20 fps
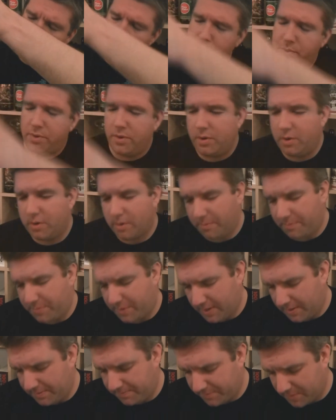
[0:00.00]
Brewing
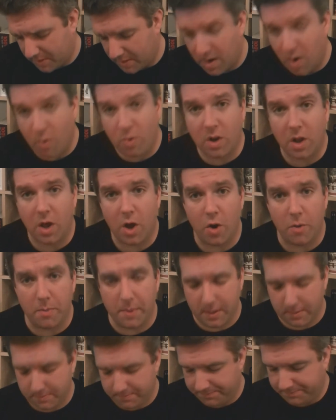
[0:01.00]
Company in
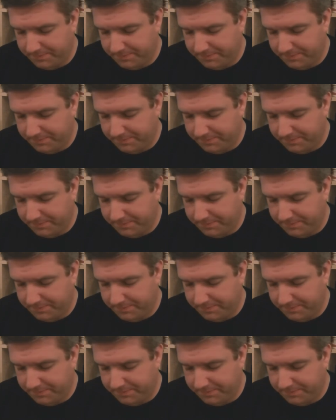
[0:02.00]
Oklahoma.